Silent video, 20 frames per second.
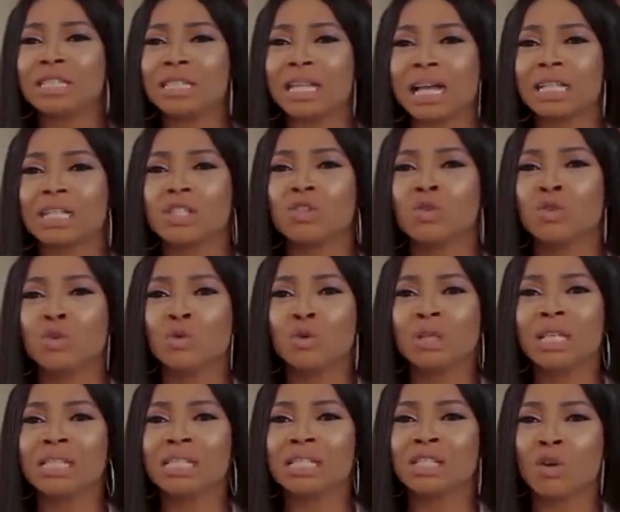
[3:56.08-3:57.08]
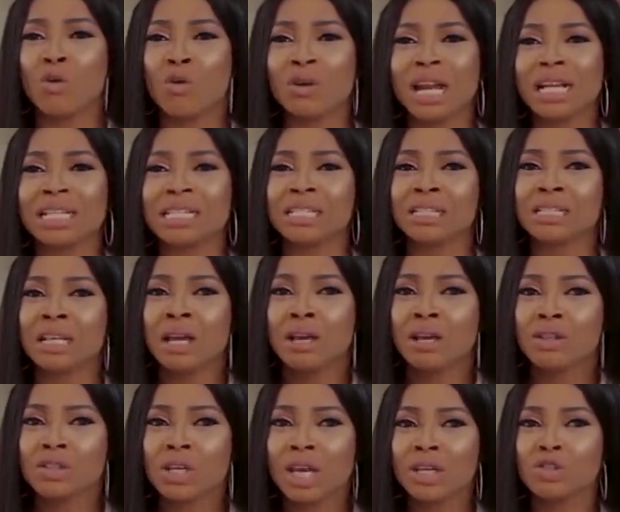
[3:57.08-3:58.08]
it's that, you know, this is someone that is
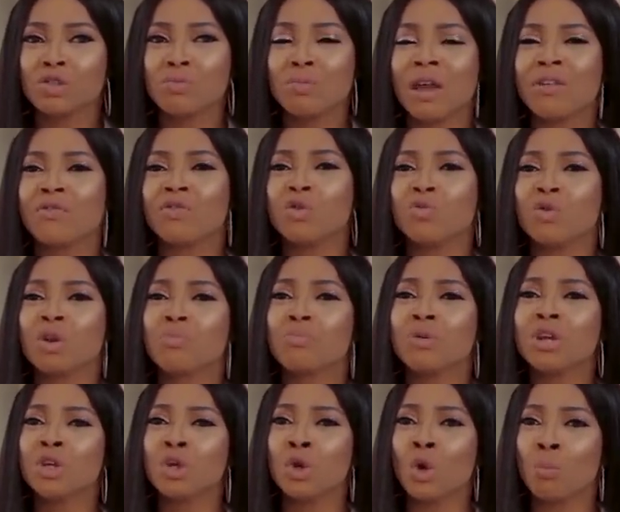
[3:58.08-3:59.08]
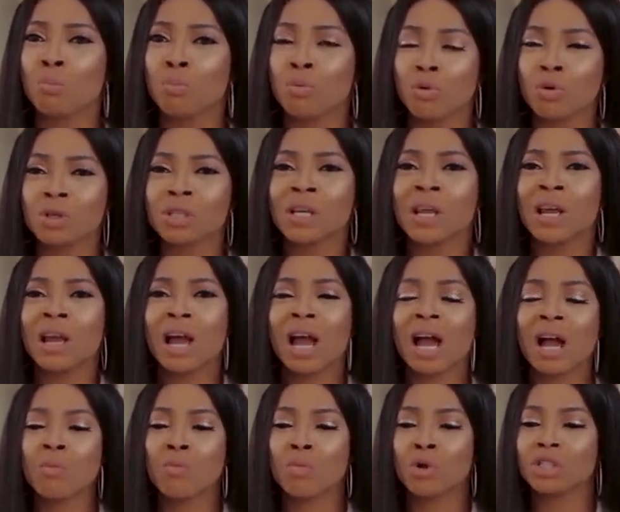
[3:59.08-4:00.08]
saying to me every week, bring your books.
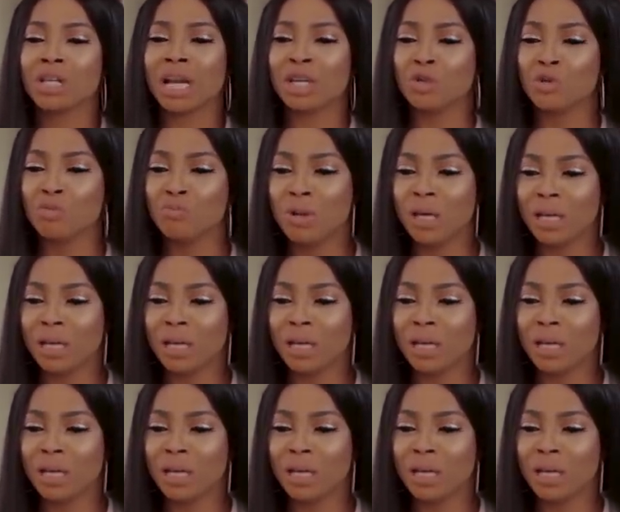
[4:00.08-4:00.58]
How much are you